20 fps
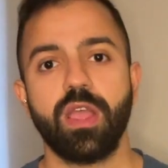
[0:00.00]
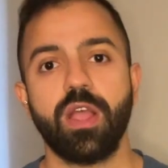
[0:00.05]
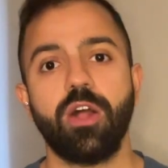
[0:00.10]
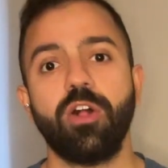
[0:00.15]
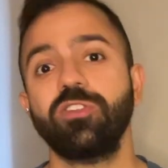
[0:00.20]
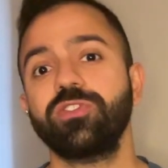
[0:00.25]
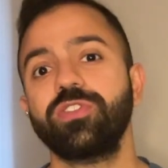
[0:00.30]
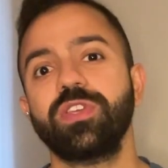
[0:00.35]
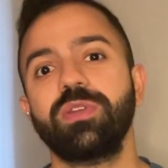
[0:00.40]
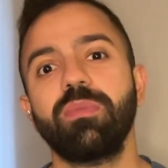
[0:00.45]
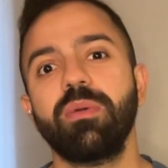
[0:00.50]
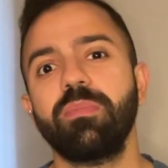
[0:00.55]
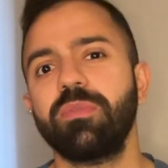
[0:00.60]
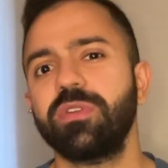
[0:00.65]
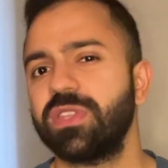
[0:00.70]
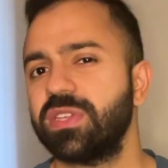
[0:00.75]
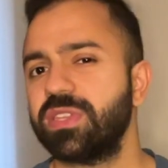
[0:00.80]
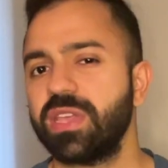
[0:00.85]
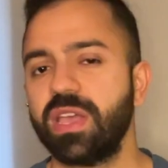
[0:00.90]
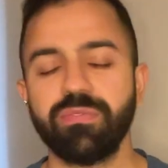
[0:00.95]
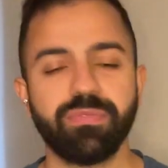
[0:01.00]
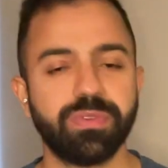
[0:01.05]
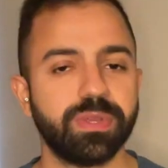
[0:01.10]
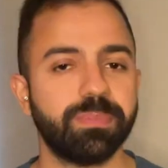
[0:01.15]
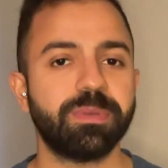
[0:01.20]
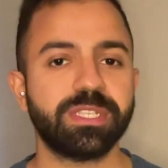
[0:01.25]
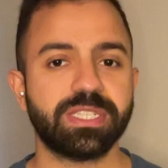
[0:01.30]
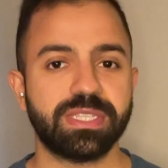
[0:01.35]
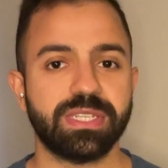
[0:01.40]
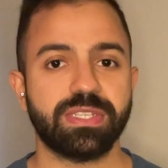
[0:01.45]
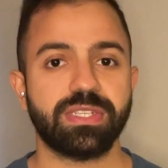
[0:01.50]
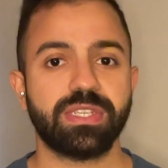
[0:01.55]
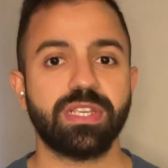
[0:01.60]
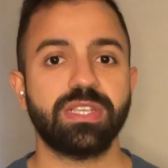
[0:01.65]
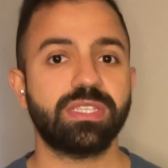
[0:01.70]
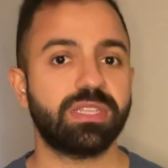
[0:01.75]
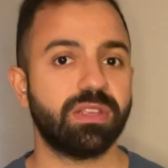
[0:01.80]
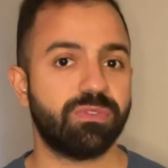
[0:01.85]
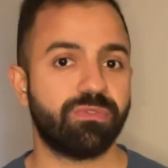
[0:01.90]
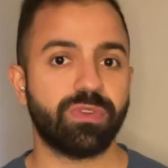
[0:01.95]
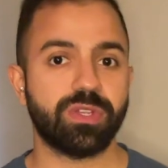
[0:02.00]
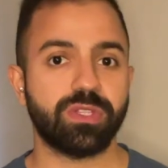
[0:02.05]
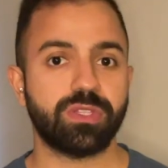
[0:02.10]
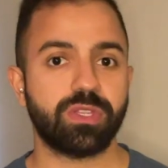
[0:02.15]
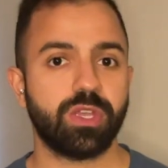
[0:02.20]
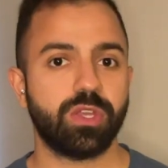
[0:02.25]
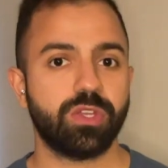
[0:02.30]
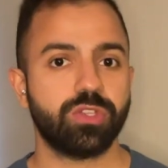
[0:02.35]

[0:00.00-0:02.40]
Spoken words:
Also remember that every business is different.